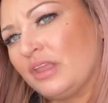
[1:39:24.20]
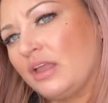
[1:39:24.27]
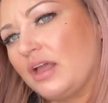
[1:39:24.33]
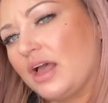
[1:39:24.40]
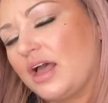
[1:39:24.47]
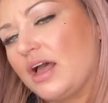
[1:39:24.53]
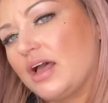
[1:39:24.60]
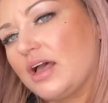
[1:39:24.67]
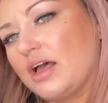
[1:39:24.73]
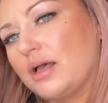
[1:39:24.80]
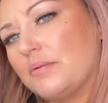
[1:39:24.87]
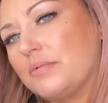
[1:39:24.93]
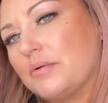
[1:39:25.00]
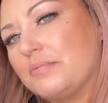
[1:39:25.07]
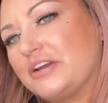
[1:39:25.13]

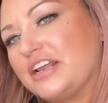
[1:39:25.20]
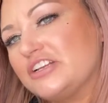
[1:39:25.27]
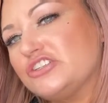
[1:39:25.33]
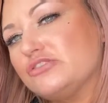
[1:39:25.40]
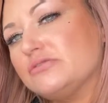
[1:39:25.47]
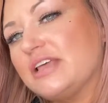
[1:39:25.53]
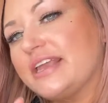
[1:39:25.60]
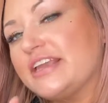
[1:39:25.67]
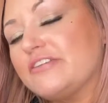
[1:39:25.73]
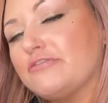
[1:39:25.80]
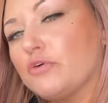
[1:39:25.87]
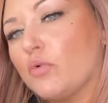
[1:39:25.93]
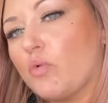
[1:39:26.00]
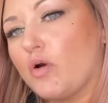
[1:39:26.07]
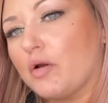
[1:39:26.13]
But I do like it
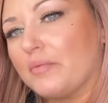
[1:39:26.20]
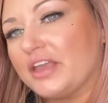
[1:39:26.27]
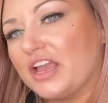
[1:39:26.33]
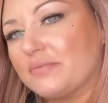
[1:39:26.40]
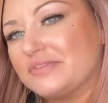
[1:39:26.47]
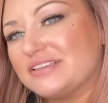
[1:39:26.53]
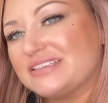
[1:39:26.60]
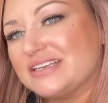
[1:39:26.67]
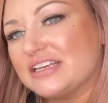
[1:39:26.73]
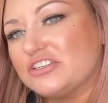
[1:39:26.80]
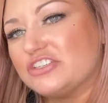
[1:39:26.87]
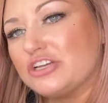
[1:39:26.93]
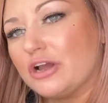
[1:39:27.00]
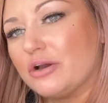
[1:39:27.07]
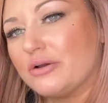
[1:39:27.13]
for warming up the skin
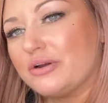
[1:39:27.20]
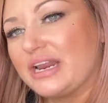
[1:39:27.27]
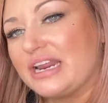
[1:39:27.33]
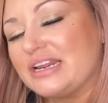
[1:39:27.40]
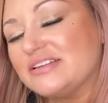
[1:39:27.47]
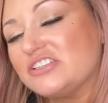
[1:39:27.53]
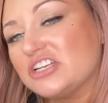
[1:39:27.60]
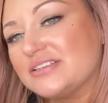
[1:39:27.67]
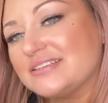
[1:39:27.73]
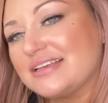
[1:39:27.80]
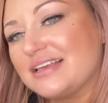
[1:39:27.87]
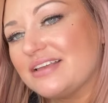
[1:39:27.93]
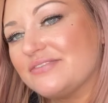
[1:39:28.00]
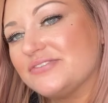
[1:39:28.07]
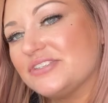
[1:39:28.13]
tone, and it just
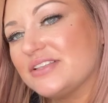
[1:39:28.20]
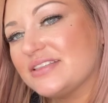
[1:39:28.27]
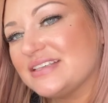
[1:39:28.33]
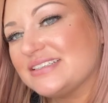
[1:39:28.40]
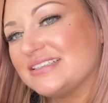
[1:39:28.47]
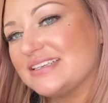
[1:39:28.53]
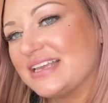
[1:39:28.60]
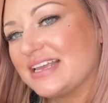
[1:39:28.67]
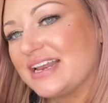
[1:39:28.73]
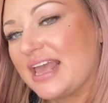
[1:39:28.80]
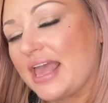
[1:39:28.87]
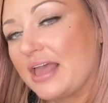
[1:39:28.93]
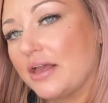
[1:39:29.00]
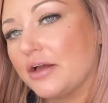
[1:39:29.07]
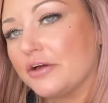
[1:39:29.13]
gives the skin
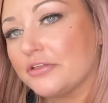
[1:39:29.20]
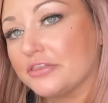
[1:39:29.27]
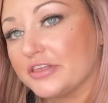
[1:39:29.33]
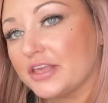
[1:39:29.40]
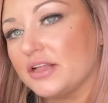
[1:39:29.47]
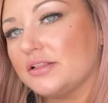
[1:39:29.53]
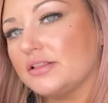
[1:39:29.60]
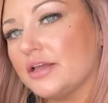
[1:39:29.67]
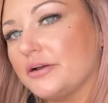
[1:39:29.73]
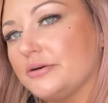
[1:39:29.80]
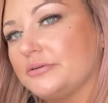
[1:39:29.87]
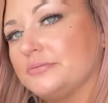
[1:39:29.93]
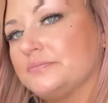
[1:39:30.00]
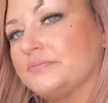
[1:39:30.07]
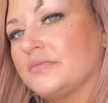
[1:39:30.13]
a healthy
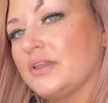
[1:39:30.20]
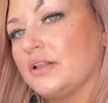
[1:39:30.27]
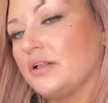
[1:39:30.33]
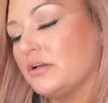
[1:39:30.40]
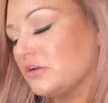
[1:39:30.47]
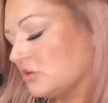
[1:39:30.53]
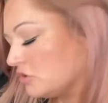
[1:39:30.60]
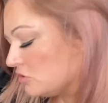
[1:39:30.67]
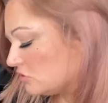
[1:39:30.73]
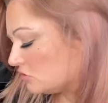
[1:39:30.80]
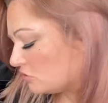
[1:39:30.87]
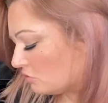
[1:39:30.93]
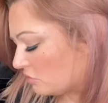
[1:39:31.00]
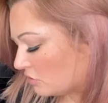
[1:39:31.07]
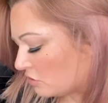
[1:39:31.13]
glow.
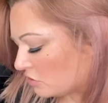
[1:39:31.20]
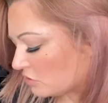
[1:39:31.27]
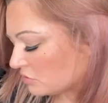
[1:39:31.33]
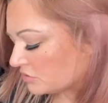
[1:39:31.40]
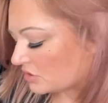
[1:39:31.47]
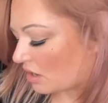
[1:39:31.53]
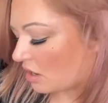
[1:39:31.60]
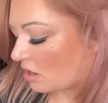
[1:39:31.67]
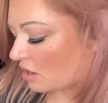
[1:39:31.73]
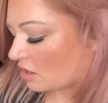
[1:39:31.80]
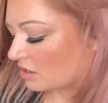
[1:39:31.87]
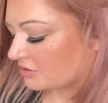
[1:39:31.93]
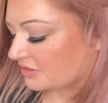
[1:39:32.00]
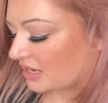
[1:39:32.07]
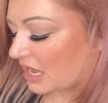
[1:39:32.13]
So those
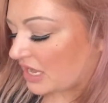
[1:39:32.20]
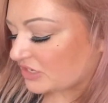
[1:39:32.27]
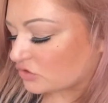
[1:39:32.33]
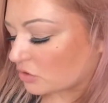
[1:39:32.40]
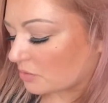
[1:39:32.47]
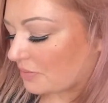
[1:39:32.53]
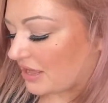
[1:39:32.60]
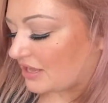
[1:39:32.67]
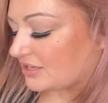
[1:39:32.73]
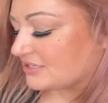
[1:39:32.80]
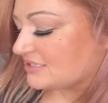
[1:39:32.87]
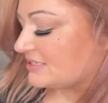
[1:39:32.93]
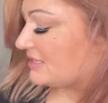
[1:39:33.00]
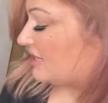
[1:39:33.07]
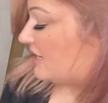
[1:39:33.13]
are the contour palettes that I